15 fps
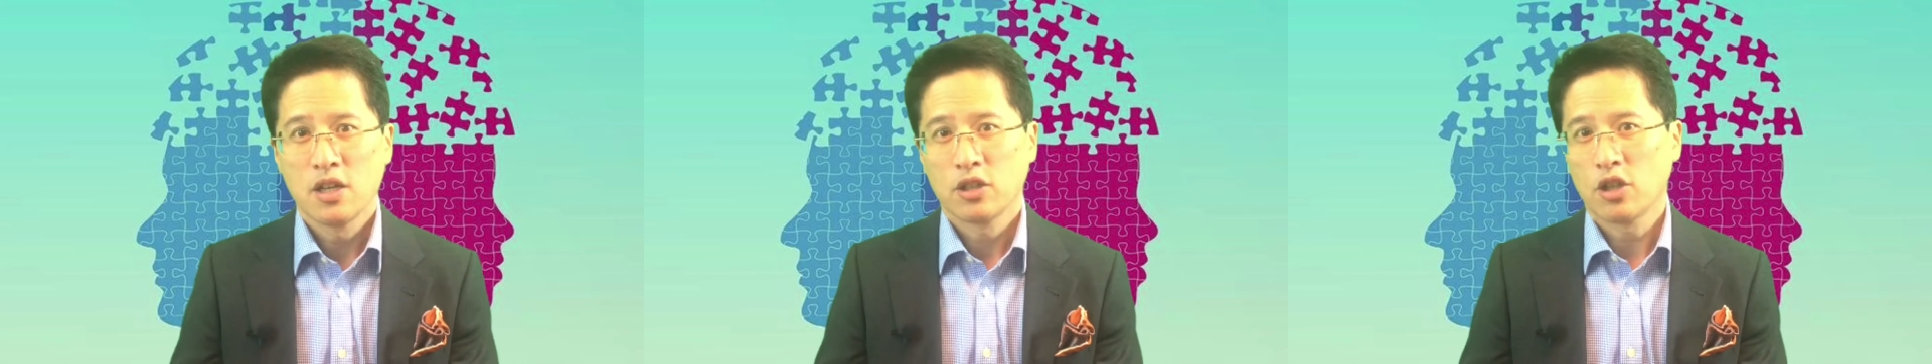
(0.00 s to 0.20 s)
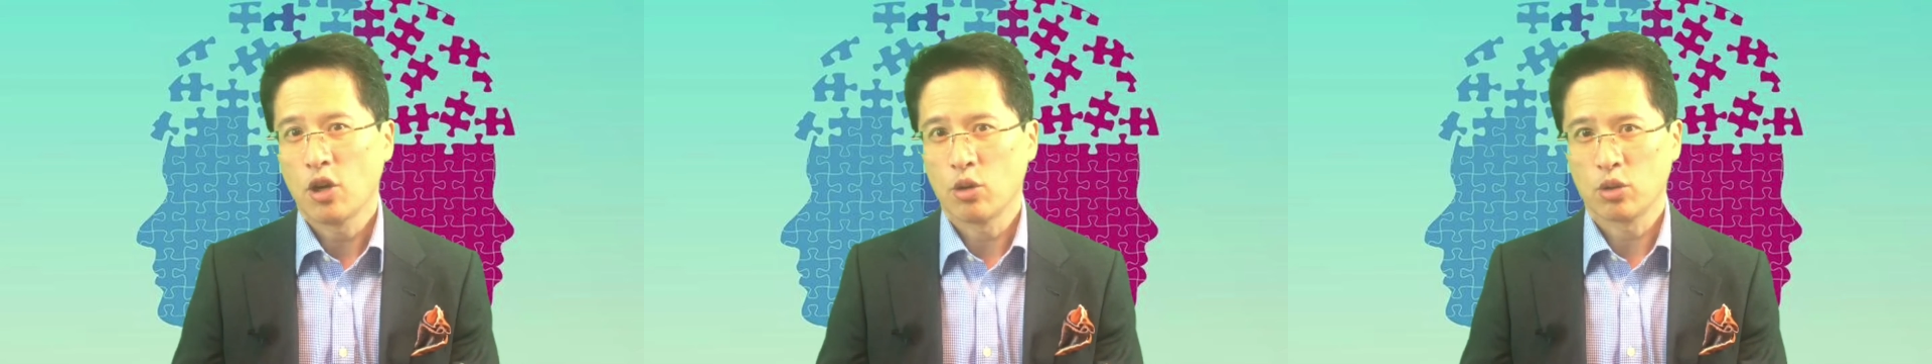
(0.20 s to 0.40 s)

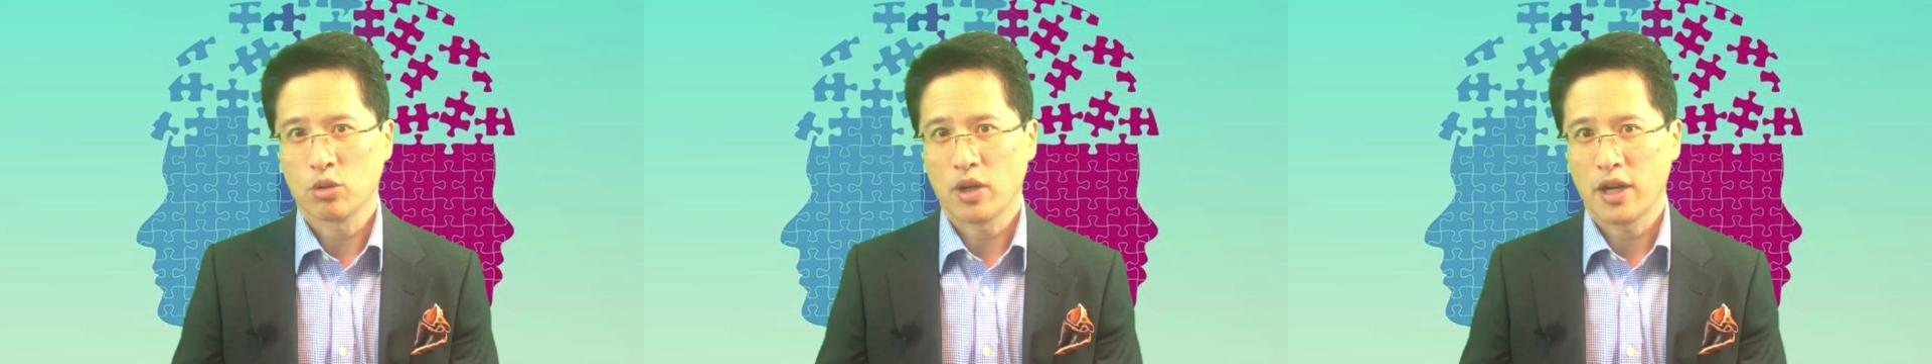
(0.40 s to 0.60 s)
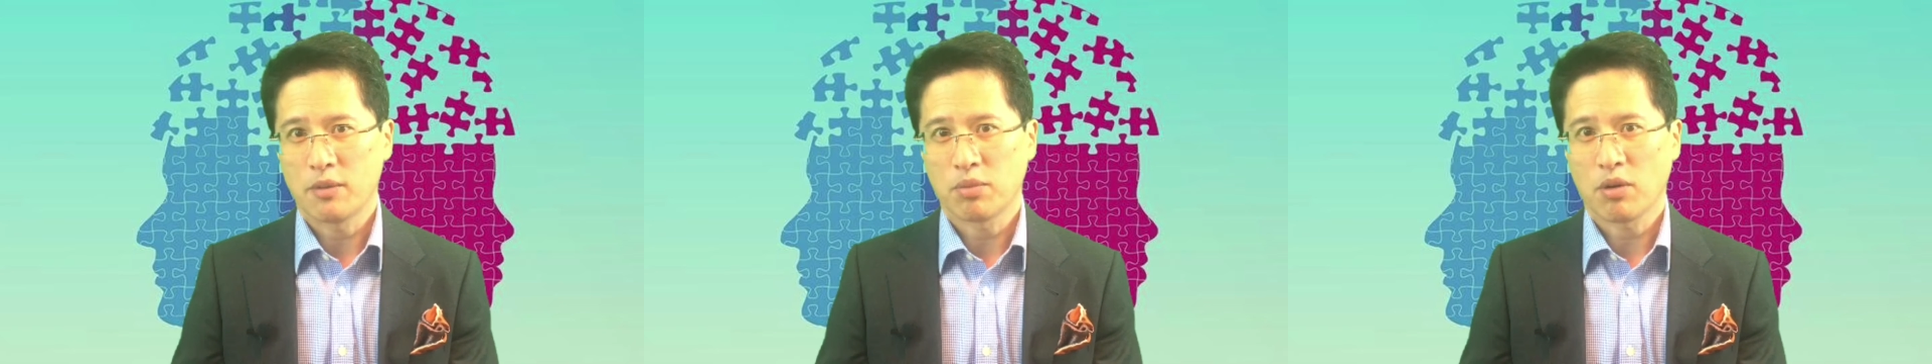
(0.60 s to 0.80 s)

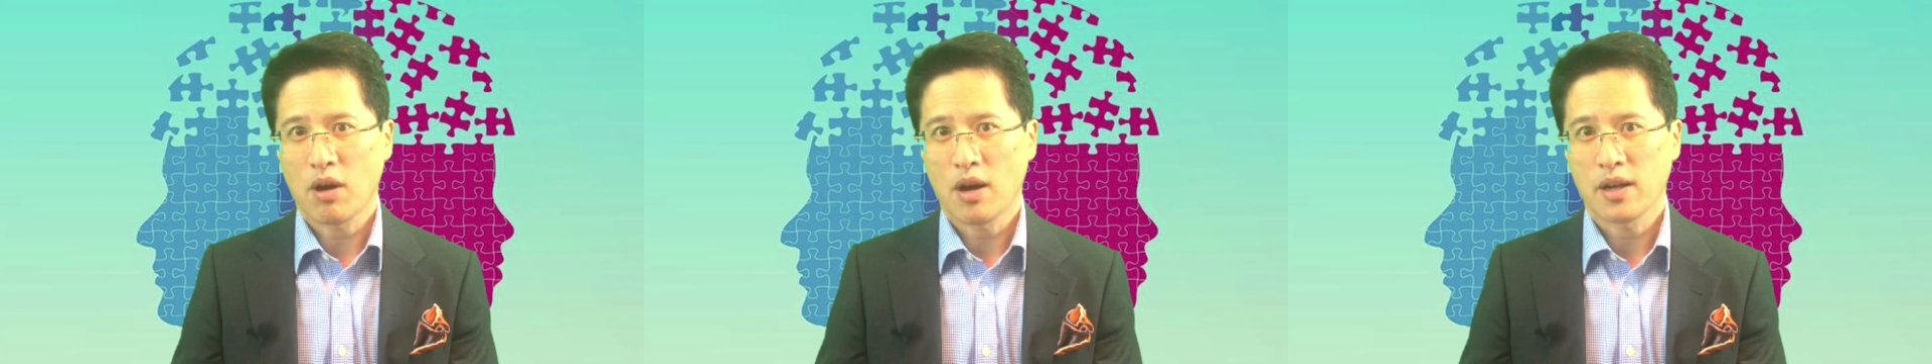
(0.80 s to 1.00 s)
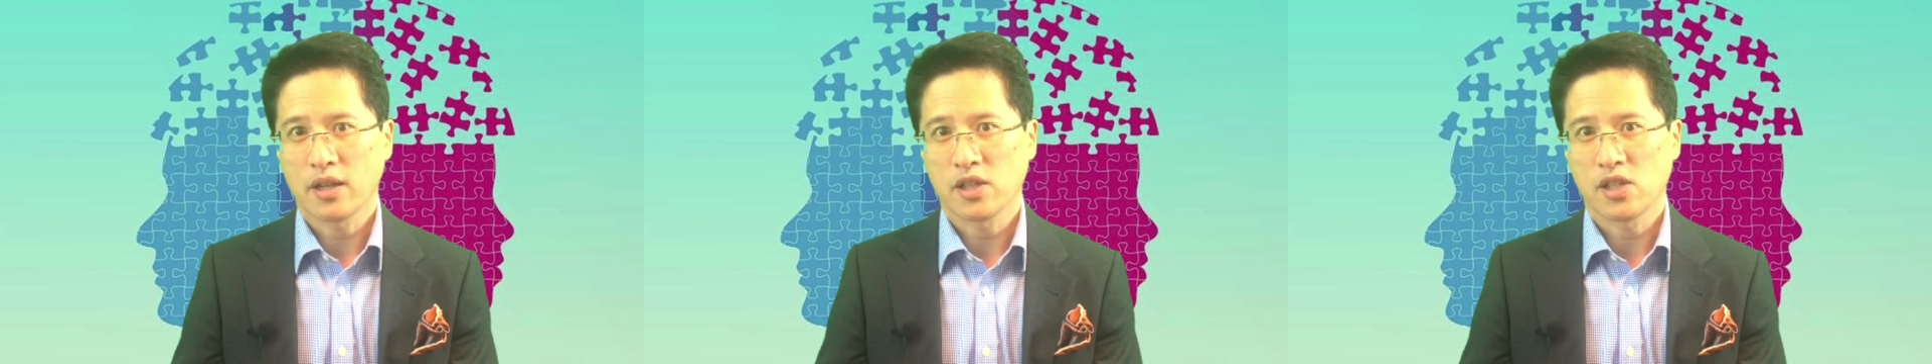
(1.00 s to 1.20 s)
co-create
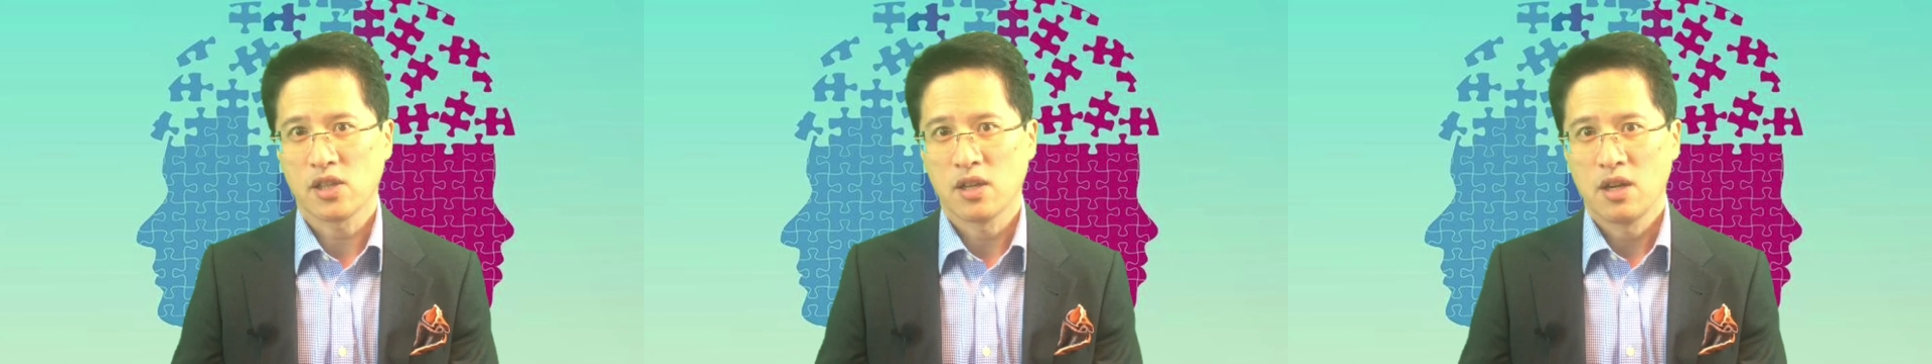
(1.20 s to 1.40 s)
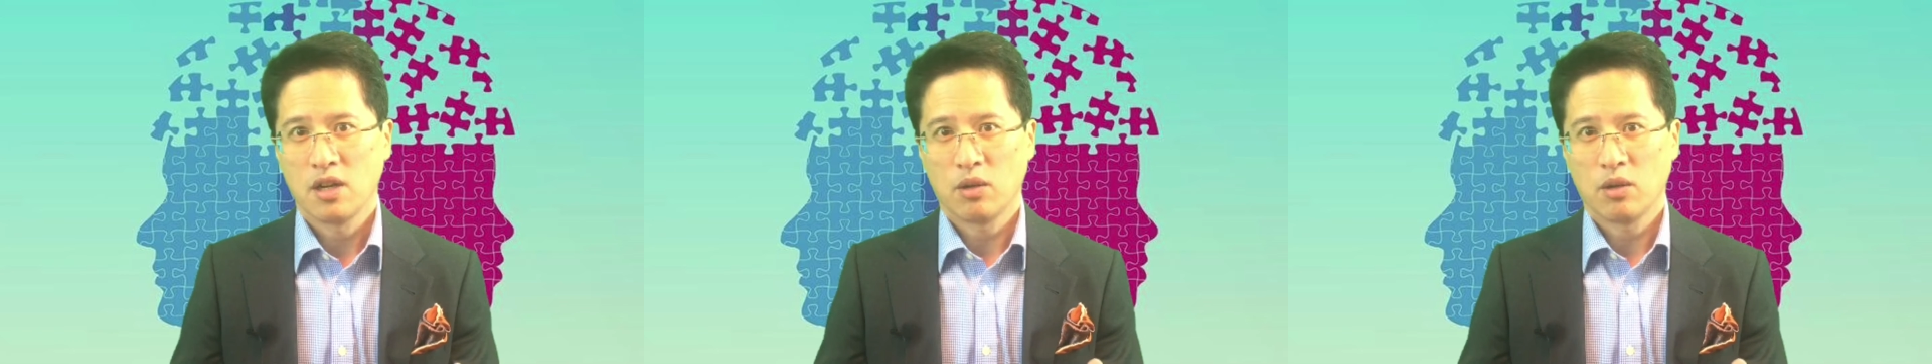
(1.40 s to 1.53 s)
products,